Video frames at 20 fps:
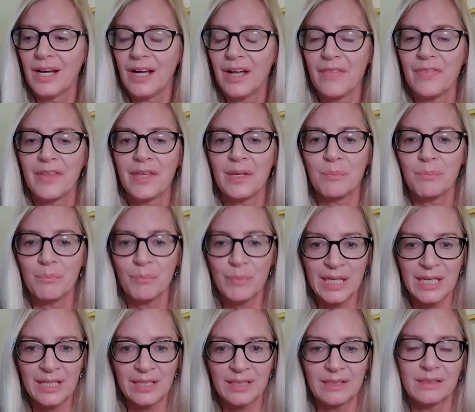and they
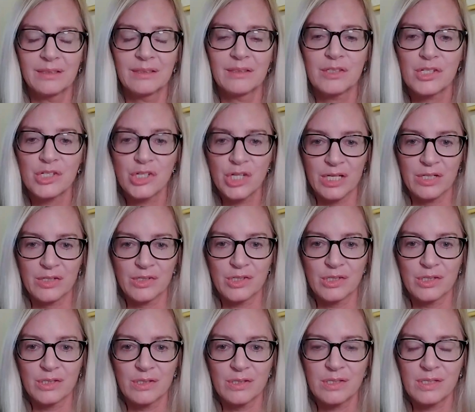made
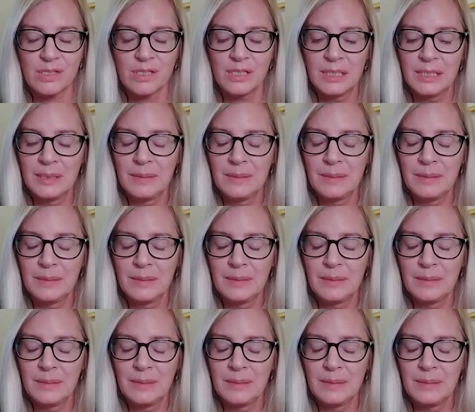changes.